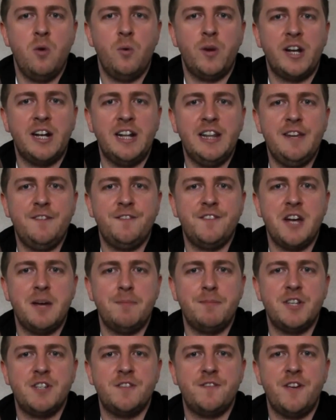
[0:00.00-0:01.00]
We're going to lift
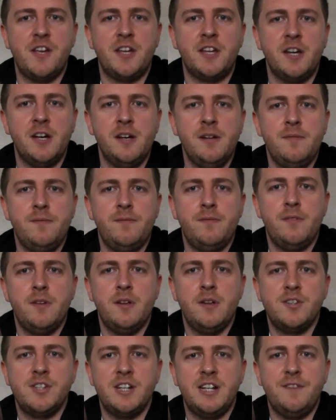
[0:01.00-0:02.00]
up this finger,
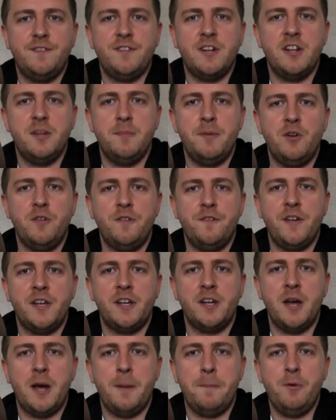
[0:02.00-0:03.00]
so lift up the middle
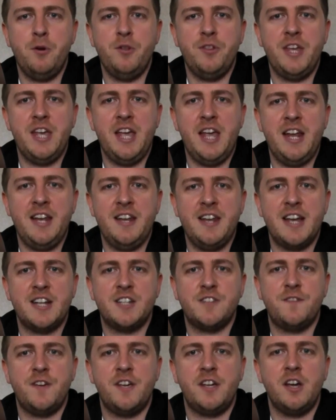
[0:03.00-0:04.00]
finger and put the
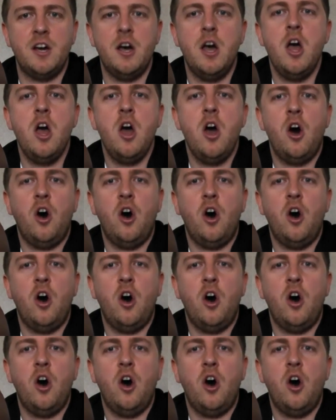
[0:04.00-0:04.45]
index finger